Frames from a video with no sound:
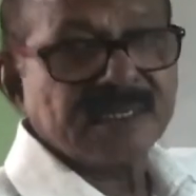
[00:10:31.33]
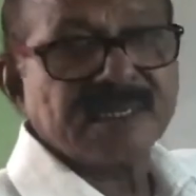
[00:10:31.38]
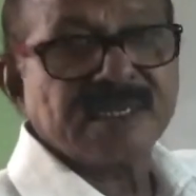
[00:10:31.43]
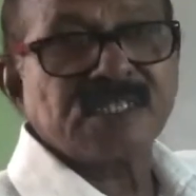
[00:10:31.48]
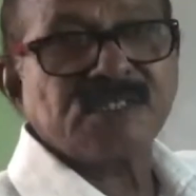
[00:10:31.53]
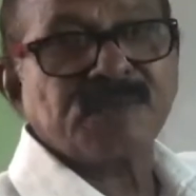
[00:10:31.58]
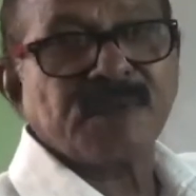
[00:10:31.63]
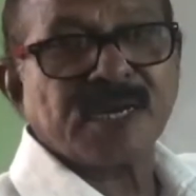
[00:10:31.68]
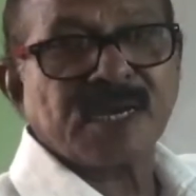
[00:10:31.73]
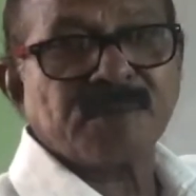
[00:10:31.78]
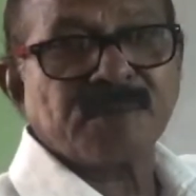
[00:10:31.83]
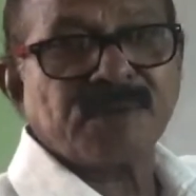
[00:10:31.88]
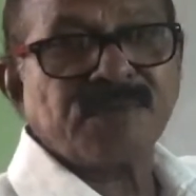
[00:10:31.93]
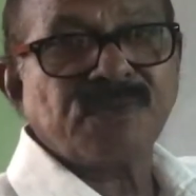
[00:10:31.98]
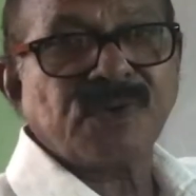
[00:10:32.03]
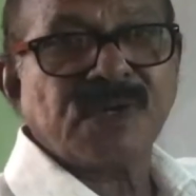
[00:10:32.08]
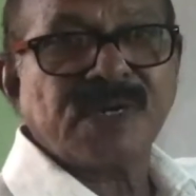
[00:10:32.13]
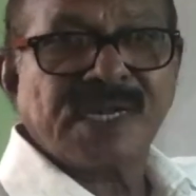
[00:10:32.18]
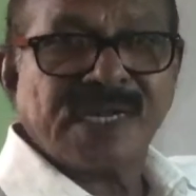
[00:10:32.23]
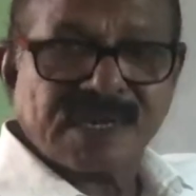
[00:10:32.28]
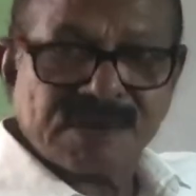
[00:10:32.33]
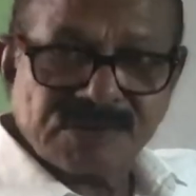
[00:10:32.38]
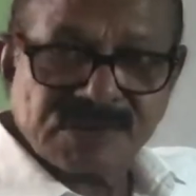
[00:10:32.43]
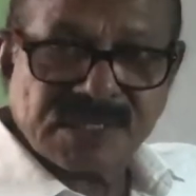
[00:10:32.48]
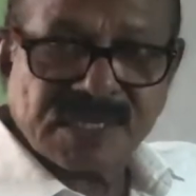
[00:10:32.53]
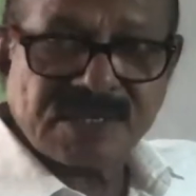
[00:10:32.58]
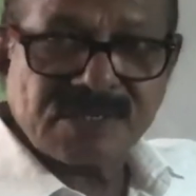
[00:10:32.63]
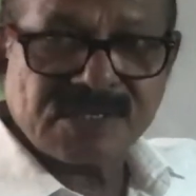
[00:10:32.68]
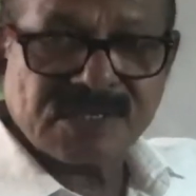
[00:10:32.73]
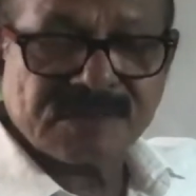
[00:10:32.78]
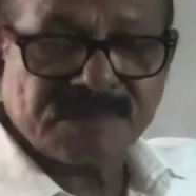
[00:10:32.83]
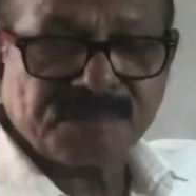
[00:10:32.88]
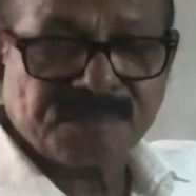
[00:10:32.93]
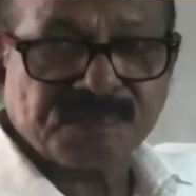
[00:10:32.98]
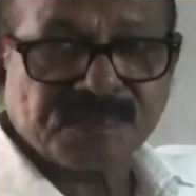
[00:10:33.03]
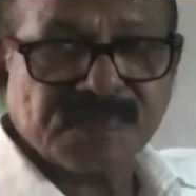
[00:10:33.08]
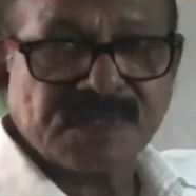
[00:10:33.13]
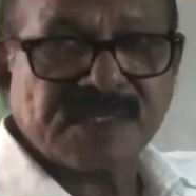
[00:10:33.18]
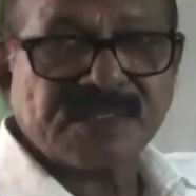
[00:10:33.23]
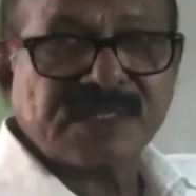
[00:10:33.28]
It is made up of one layer of cells.
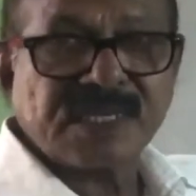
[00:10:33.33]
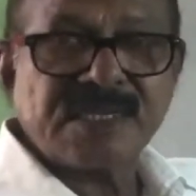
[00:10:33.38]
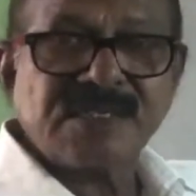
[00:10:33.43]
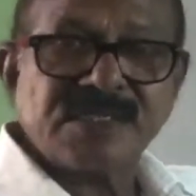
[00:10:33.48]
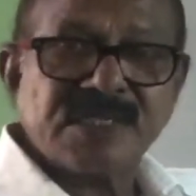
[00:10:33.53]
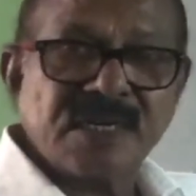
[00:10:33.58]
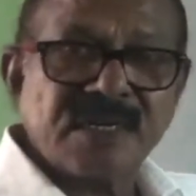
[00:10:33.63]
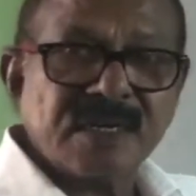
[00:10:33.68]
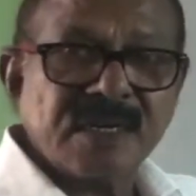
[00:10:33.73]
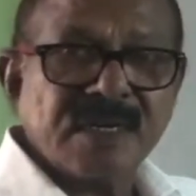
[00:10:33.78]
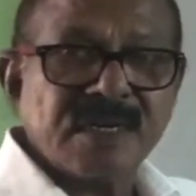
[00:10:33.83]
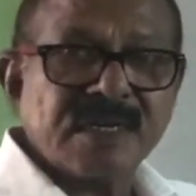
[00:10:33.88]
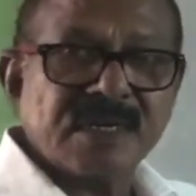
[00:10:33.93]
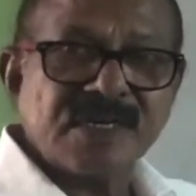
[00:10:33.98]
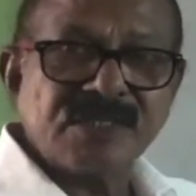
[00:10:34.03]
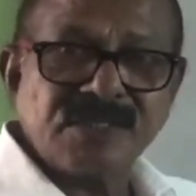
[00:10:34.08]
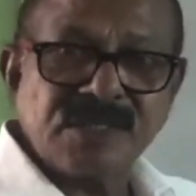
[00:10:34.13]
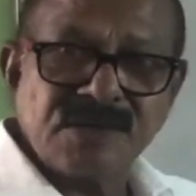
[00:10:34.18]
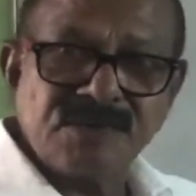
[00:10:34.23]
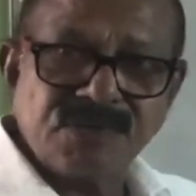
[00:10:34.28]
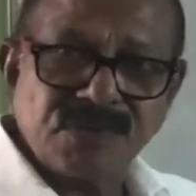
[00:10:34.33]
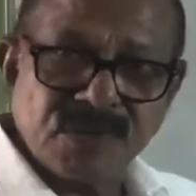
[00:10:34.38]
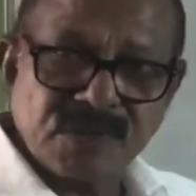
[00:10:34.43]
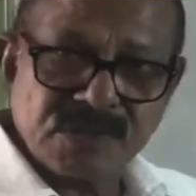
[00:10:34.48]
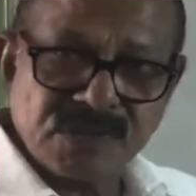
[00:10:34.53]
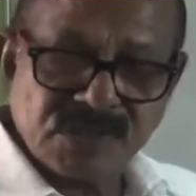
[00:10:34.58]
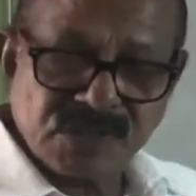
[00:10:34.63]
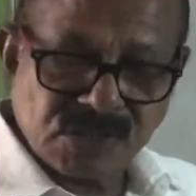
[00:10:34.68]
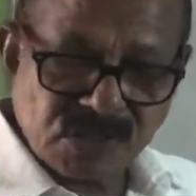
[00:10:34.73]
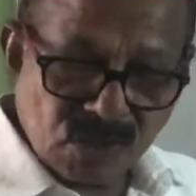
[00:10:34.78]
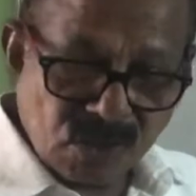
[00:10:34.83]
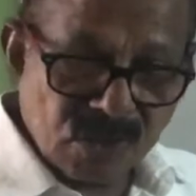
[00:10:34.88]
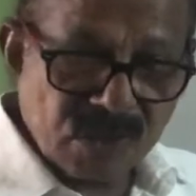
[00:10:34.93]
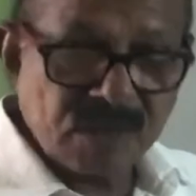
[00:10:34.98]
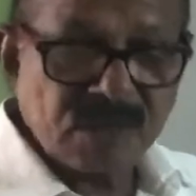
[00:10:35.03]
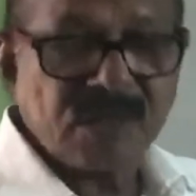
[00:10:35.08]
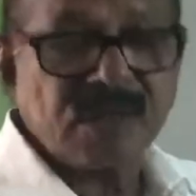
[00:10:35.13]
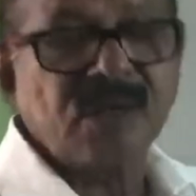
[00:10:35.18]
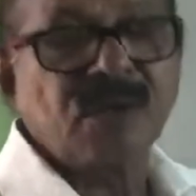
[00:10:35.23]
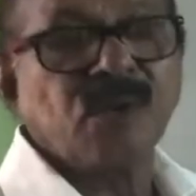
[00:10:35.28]
The cells are rich in food,
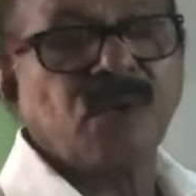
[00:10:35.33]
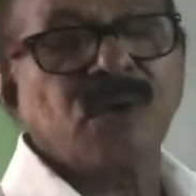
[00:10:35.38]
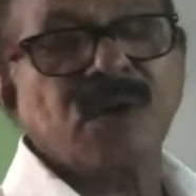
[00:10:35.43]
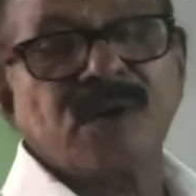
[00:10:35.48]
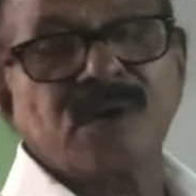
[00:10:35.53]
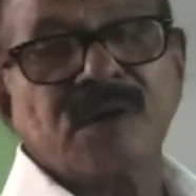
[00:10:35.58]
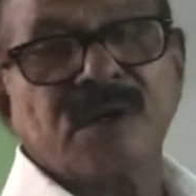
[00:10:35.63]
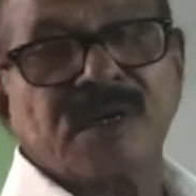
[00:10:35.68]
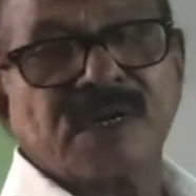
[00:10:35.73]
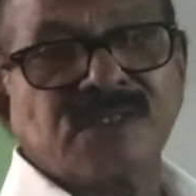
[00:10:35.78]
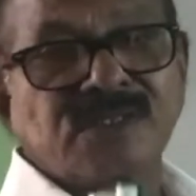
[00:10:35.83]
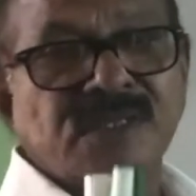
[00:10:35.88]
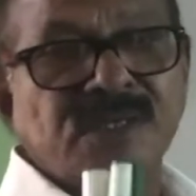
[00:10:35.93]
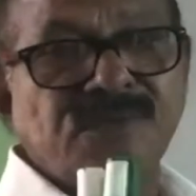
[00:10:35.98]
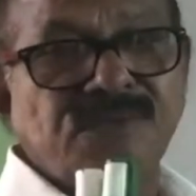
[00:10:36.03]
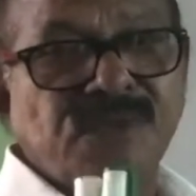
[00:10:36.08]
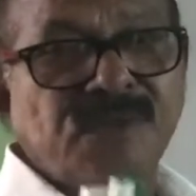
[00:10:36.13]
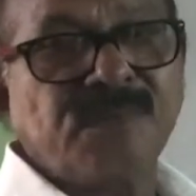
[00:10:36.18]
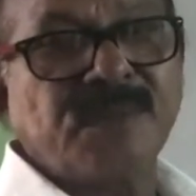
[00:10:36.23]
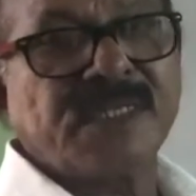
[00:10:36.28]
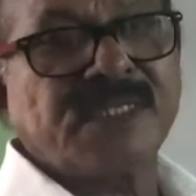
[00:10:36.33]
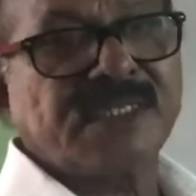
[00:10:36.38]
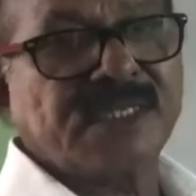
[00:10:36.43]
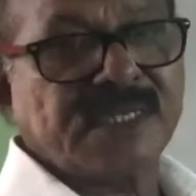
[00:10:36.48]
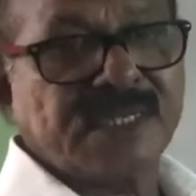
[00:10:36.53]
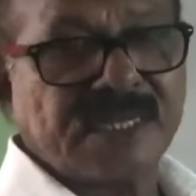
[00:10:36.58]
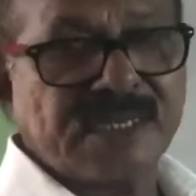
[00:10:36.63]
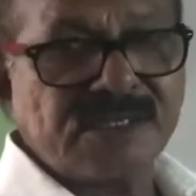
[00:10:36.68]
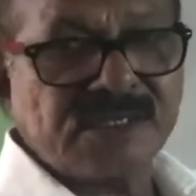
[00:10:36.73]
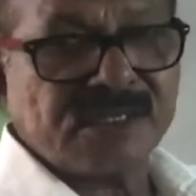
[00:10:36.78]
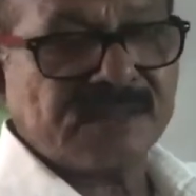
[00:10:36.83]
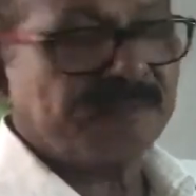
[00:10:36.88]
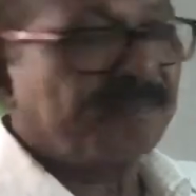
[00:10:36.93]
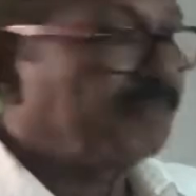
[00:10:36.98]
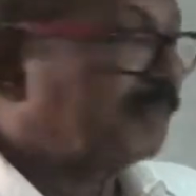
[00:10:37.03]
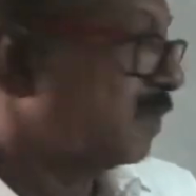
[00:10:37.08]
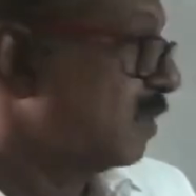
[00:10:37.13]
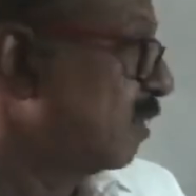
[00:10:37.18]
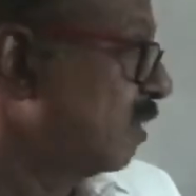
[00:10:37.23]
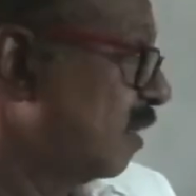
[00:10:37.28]
stored or rich in food materials,
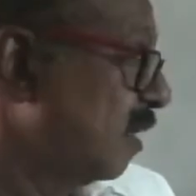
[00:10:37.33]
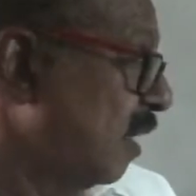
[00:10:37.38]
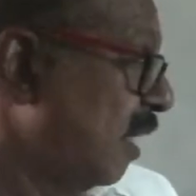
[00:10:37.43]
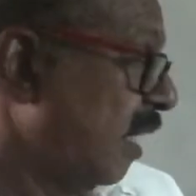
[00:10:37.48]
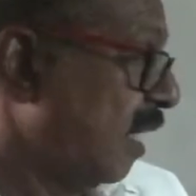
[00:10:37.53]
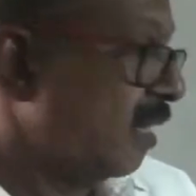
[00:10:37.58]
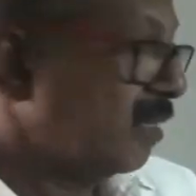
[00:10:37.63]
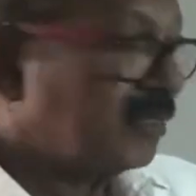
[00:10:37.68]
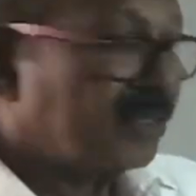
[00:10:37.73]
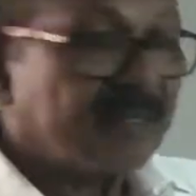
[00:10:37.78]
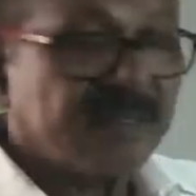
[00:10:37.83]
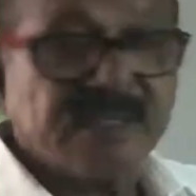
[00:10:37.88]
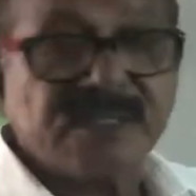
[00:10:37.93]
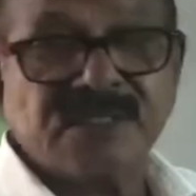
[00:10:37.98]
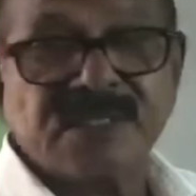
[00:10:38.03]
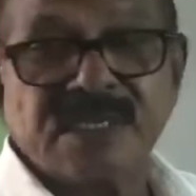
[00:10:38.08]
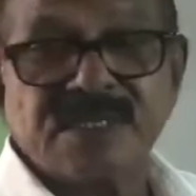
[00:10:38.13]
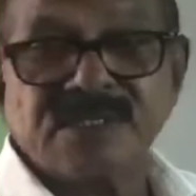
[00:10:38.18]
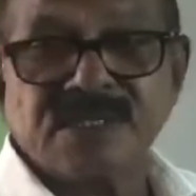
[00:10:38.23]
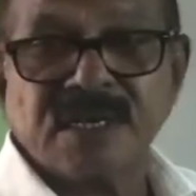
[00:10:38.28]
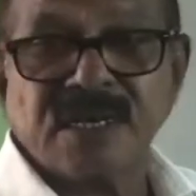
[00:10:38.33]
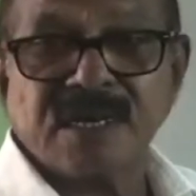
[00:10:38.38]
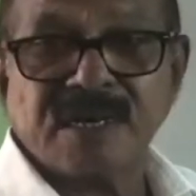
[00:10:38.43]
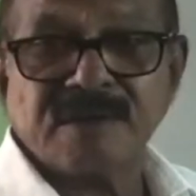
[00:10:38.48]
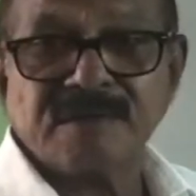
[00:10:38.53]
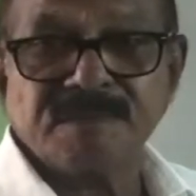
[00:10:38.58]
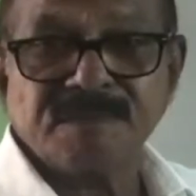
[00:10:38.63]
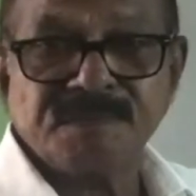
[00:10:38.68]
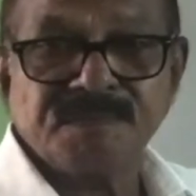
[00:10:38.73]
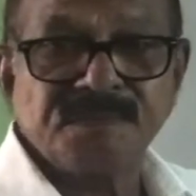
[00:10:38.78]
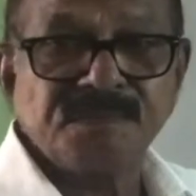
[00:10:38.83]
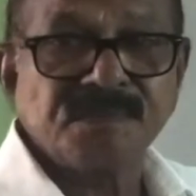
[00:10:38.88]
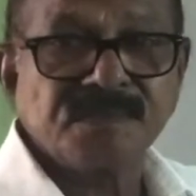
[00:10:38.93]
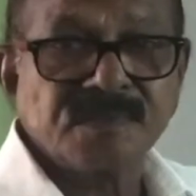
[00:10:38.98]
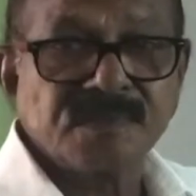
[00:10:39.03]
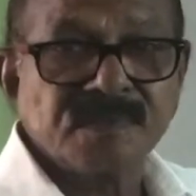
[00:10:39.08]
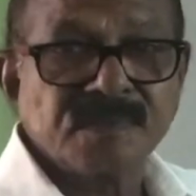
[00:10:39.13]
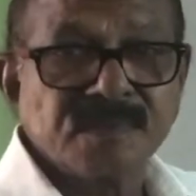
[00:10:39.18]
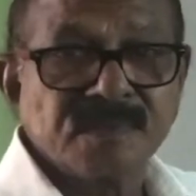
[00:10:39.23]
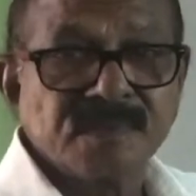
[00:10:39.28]
and the cells are
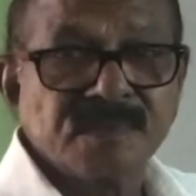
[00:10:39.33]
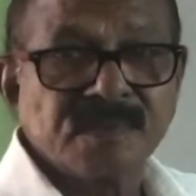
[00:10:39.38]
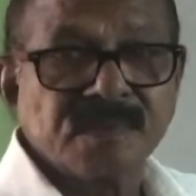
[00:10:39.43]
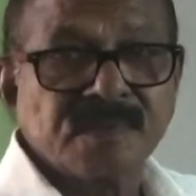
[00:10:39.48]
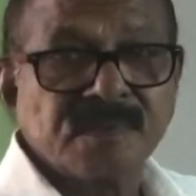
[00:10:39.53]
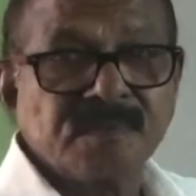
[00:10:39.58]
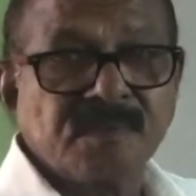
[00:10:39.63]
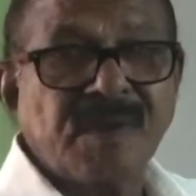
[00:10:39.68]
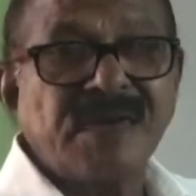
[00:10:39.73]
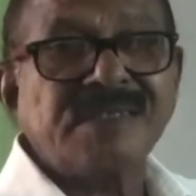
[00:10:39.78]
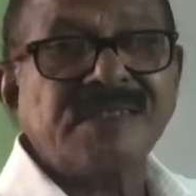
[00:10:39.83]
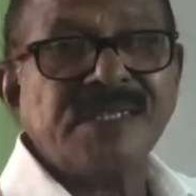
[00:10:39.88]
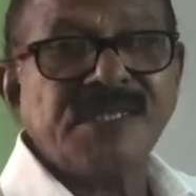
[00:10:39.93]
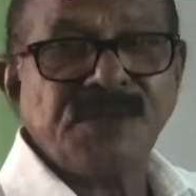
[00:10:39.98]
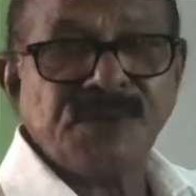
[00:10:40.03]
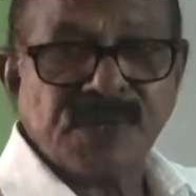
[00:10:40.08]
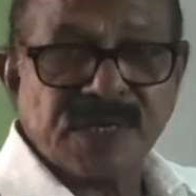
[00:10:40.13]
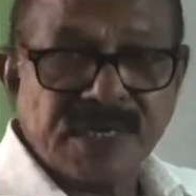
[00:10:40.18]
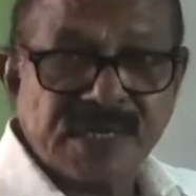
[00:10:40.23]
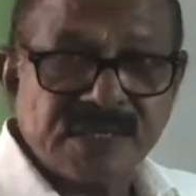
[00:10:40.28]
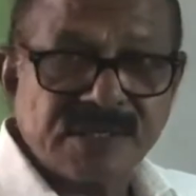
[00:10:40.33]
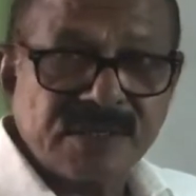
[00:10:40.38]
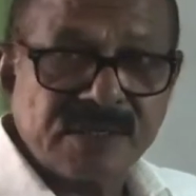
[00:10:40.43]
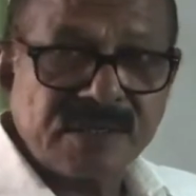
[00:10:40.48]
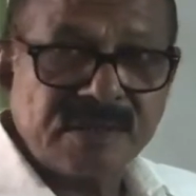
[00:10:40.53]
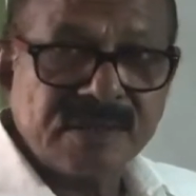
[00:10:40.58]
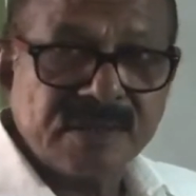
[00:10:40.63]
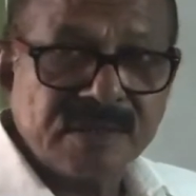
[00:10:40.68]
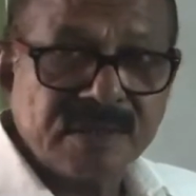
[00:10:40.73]
multinucleated.